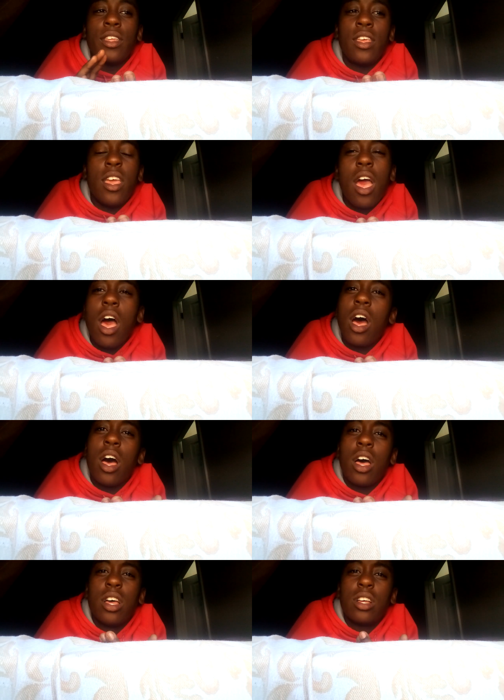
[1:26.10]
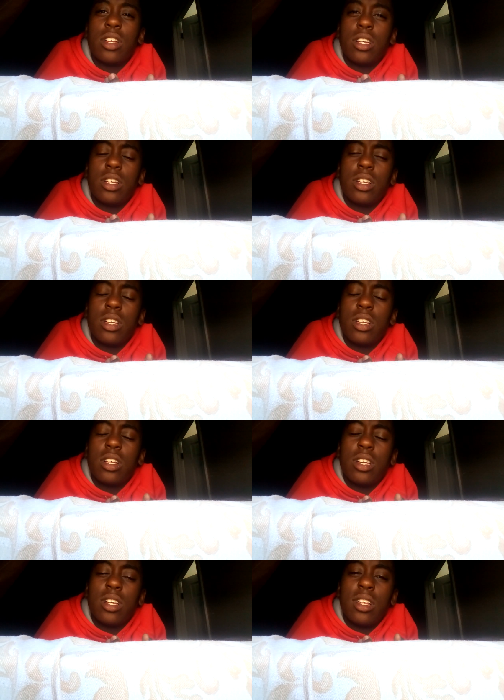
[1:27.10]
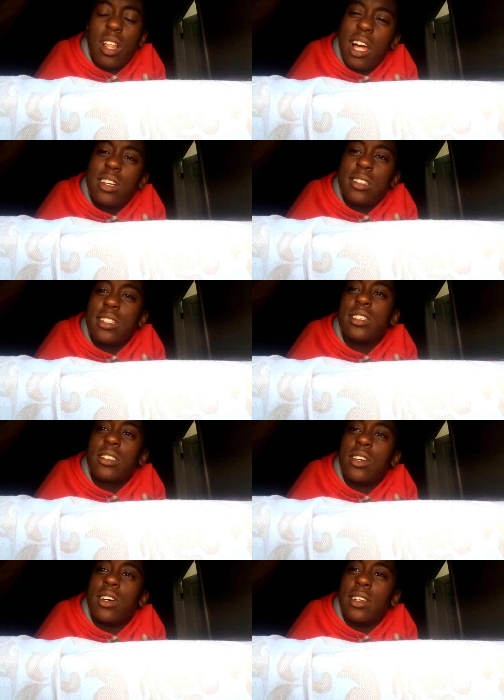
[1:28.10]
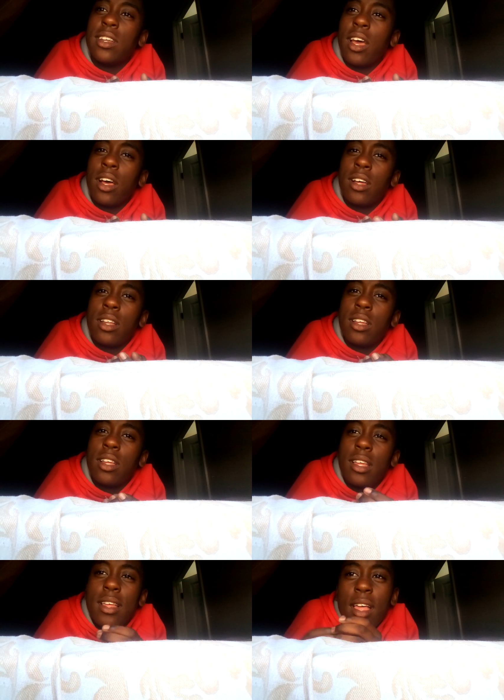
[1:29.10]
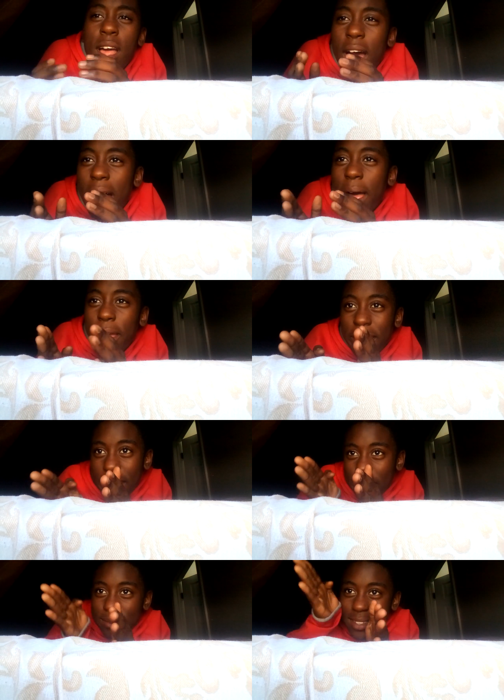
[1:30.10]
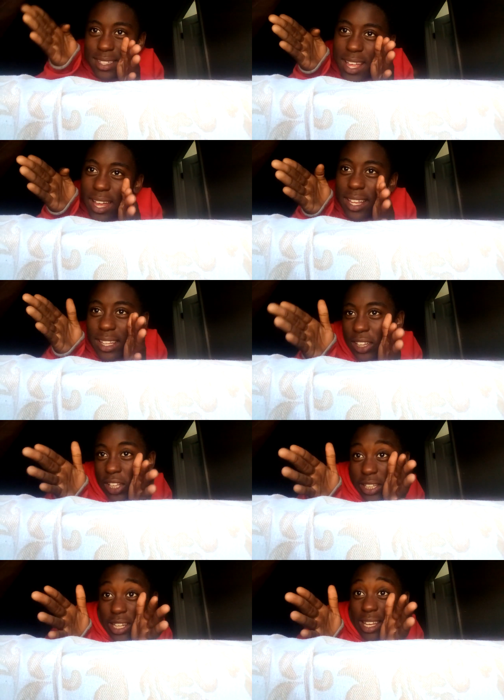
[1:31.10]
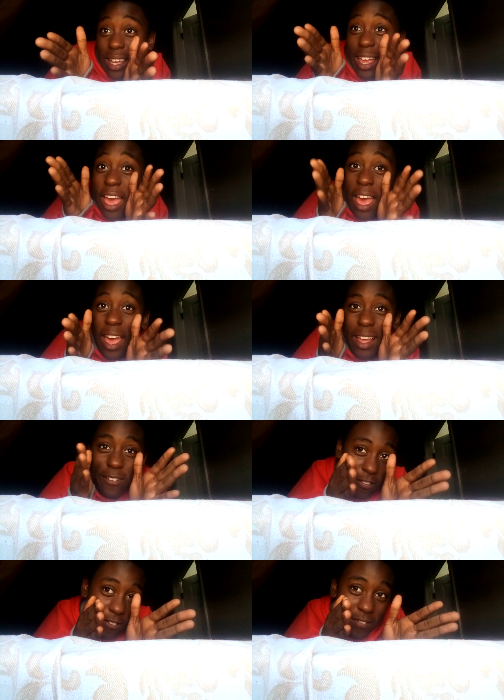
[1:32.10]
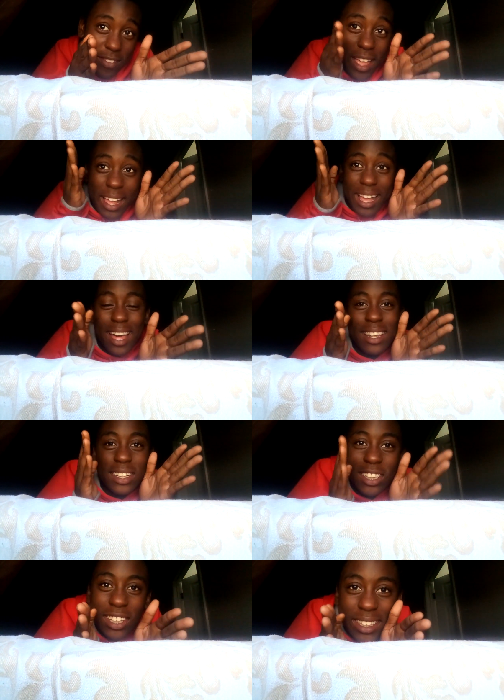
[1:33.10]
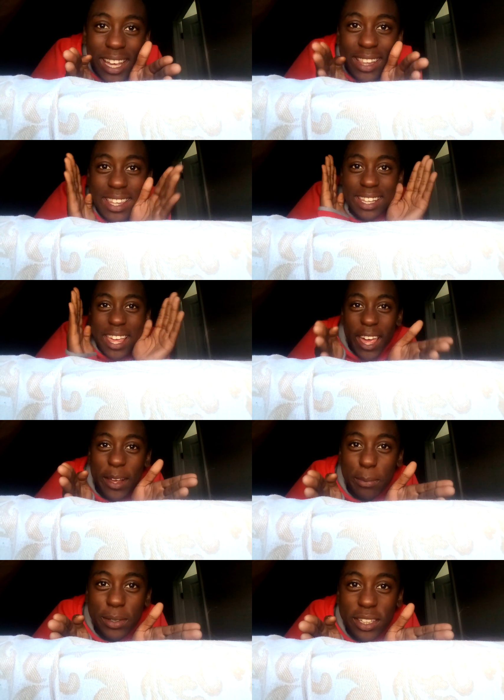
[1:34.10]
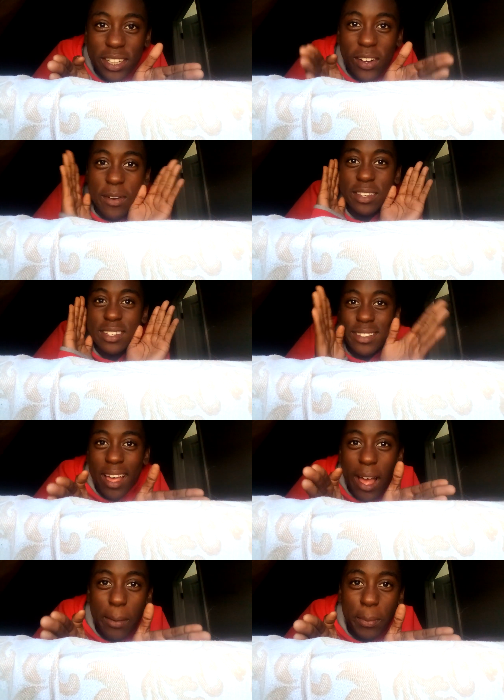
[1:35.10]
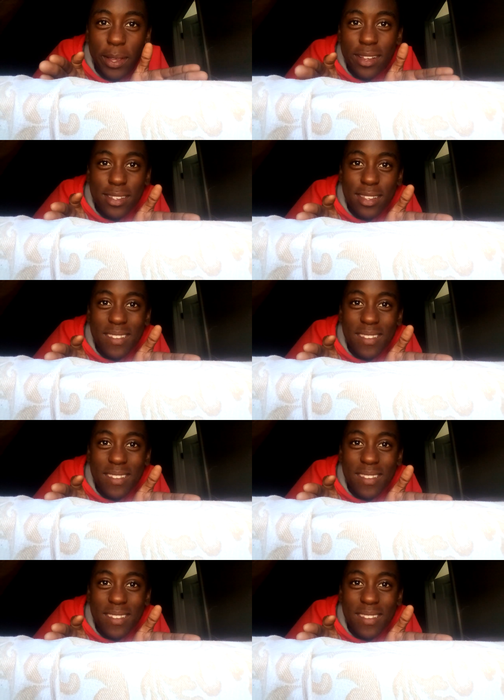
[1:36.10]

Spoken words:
yeah, a lot of shit's going down. I am steady looking. I gotta look at the camera on the tablet